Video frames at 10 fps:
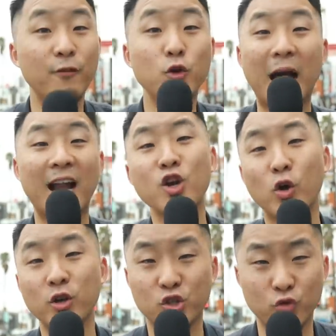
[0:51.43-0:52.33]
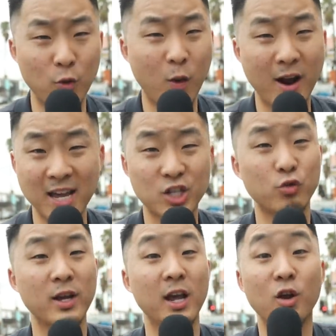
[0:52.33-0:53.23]
If you gotta know your streetwear
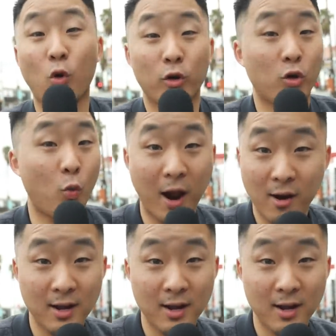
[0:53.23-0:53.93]
history in order to wear